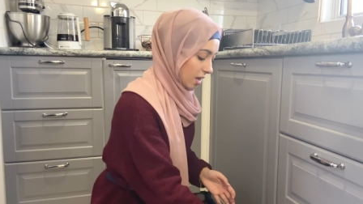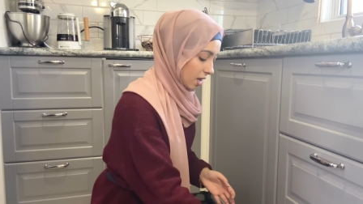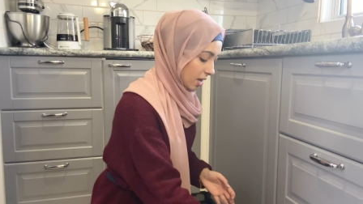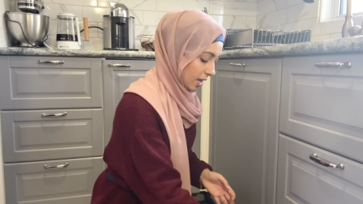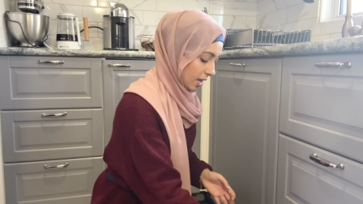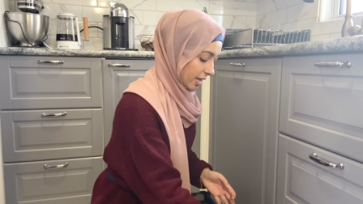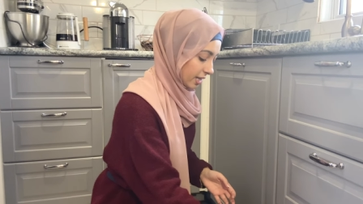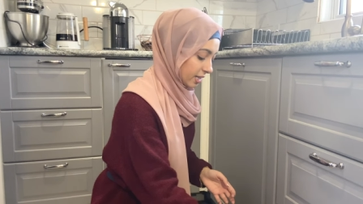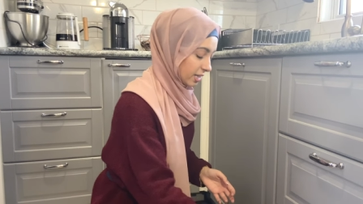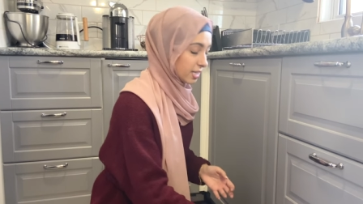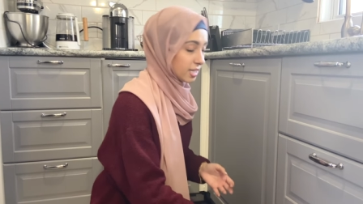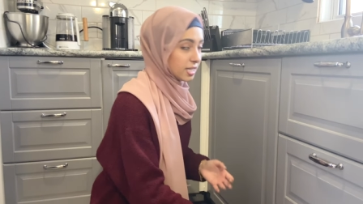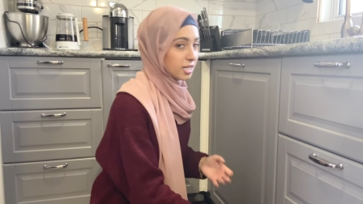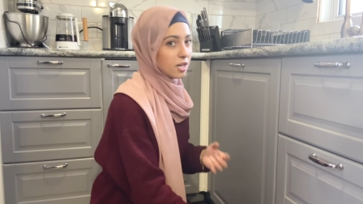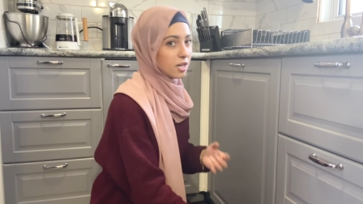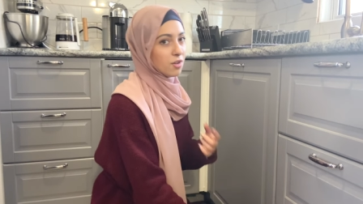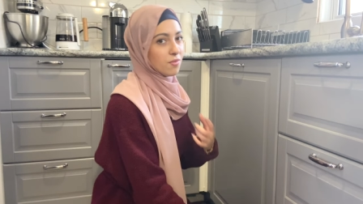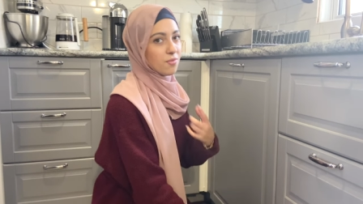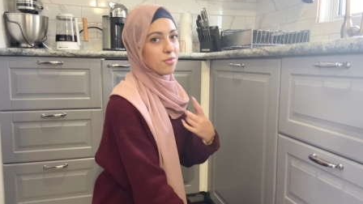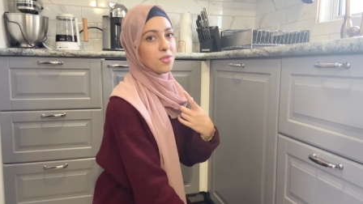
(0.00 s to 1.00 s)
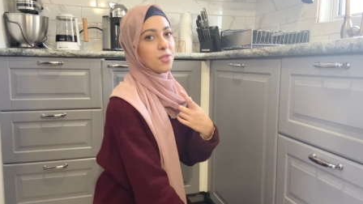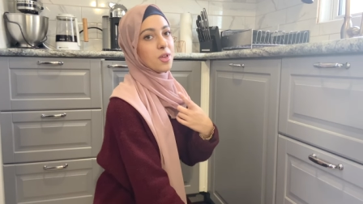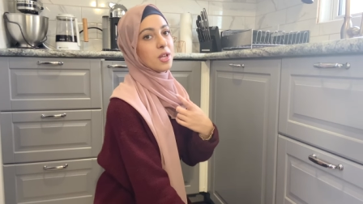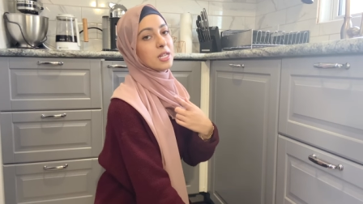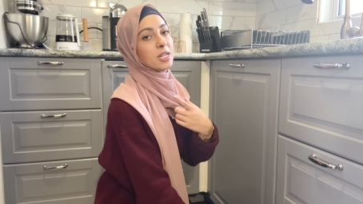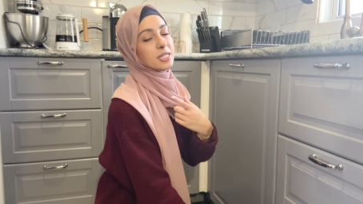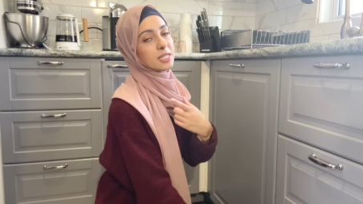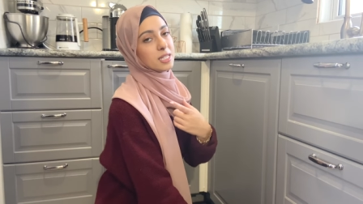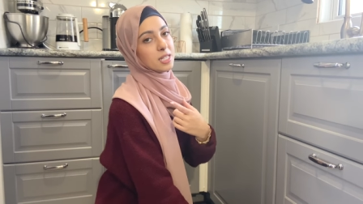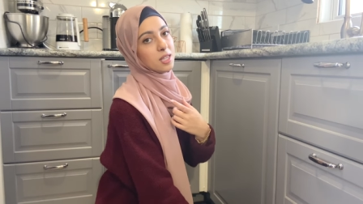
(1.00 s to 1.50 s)
And instead of the
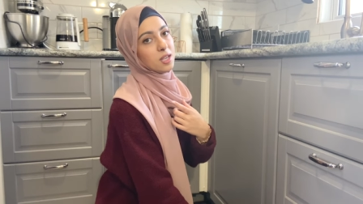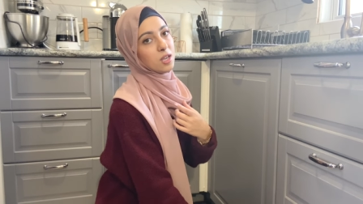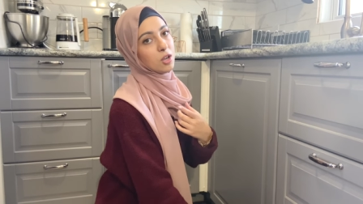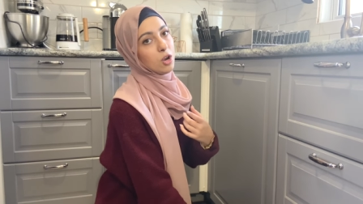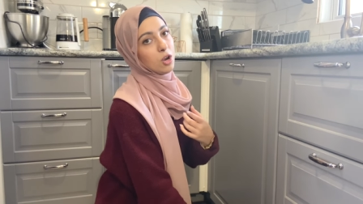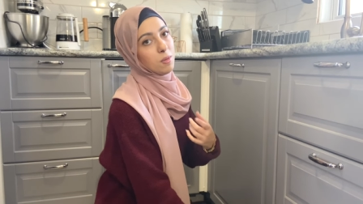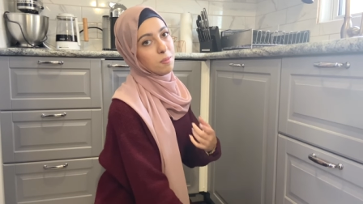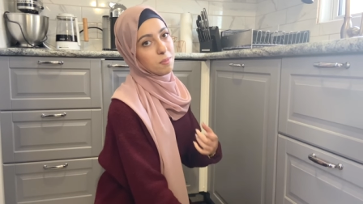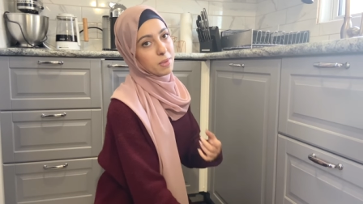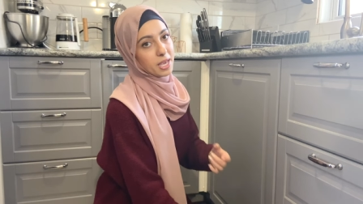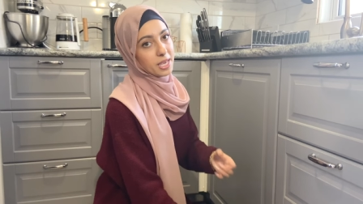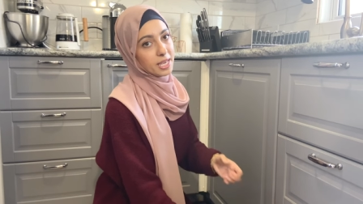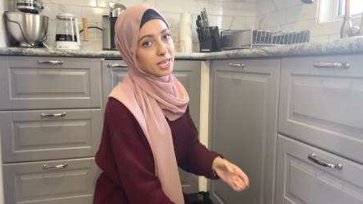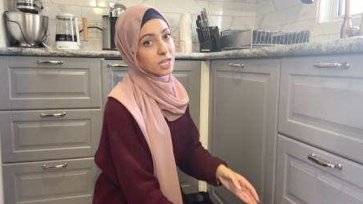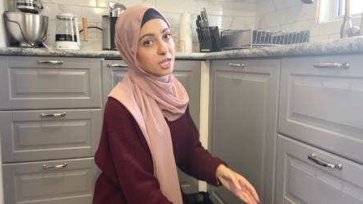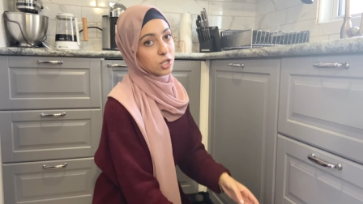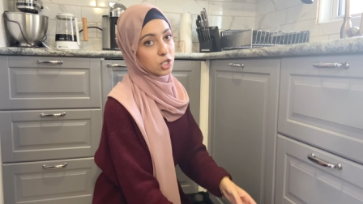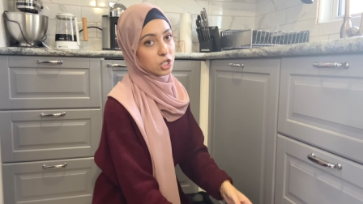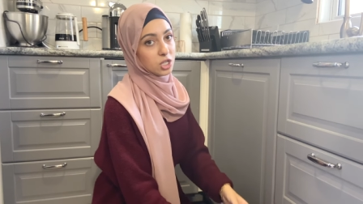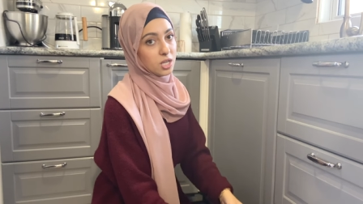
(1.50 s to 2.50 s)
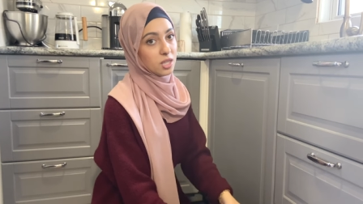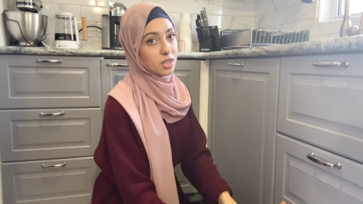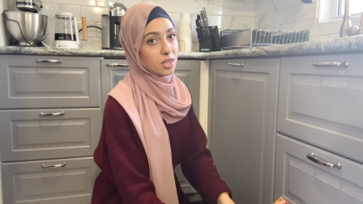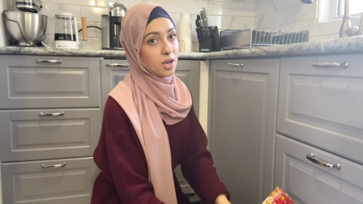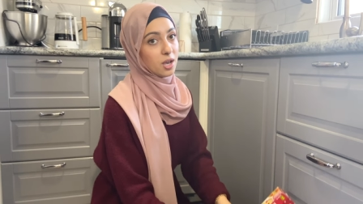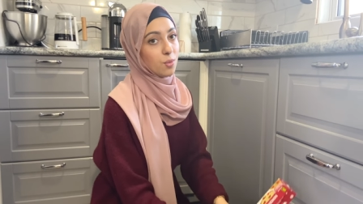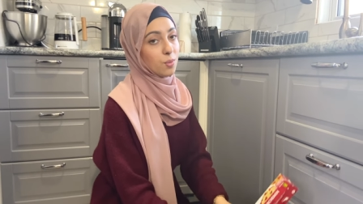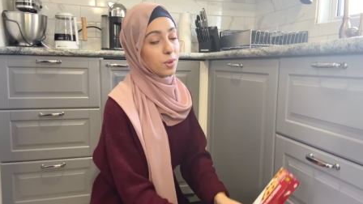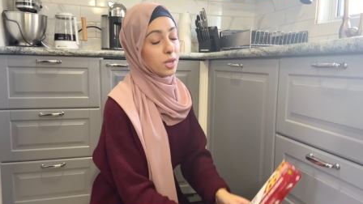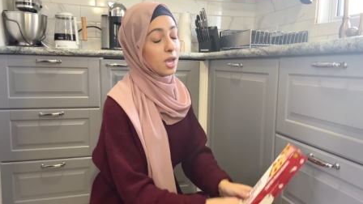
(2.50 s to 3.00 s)
silicone baking sheet
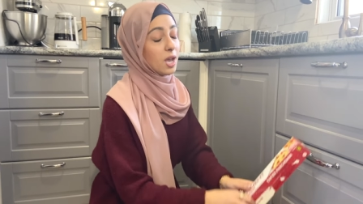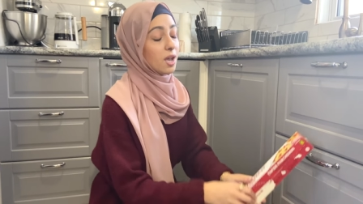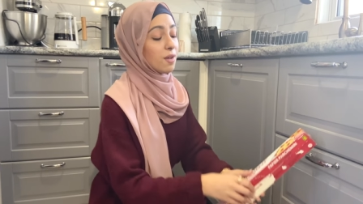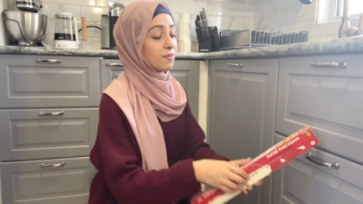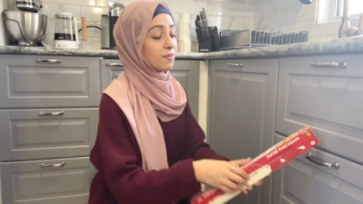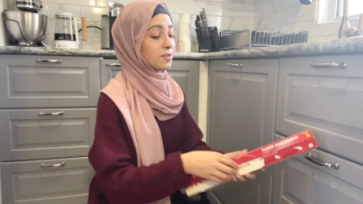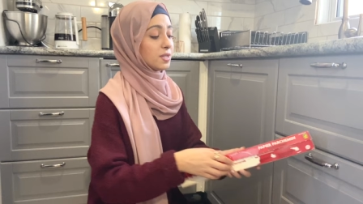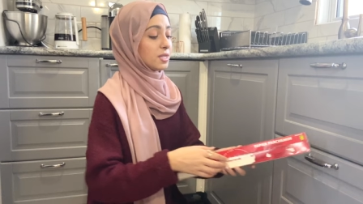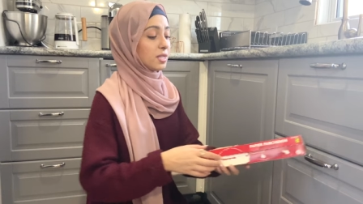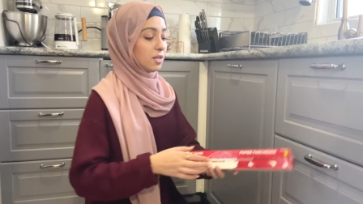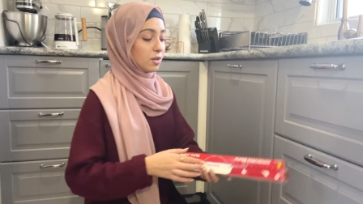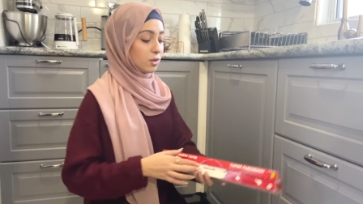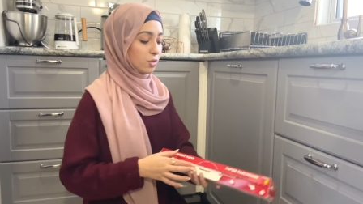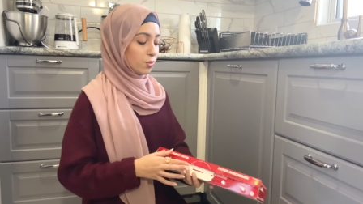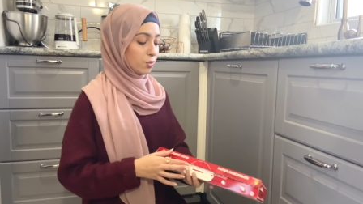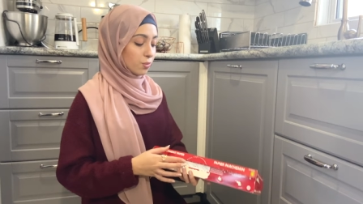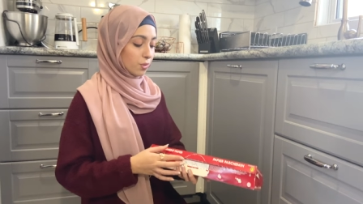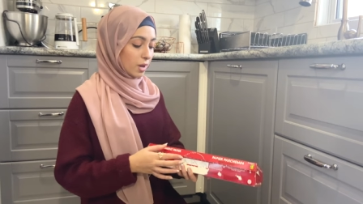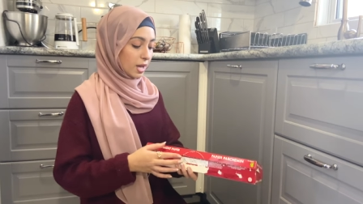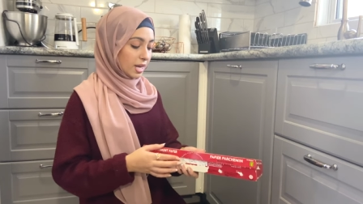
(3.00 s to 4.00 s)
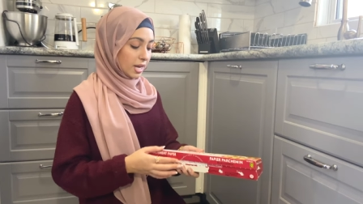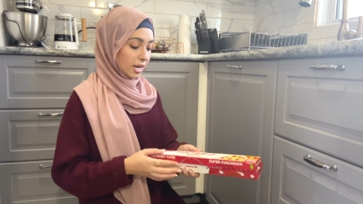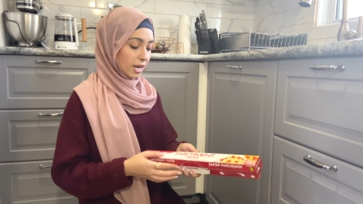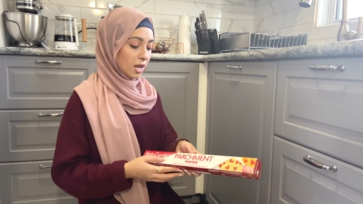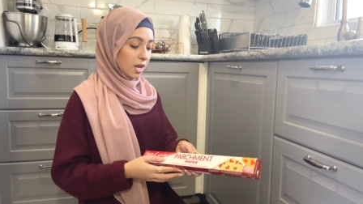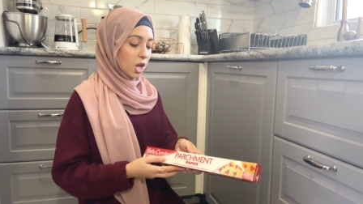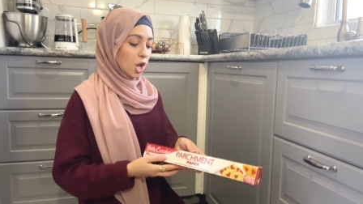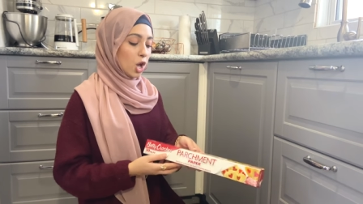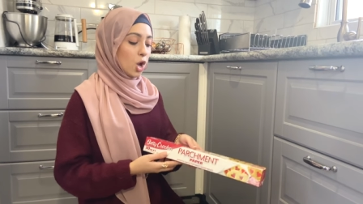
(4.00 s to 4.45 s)
that we have seen already,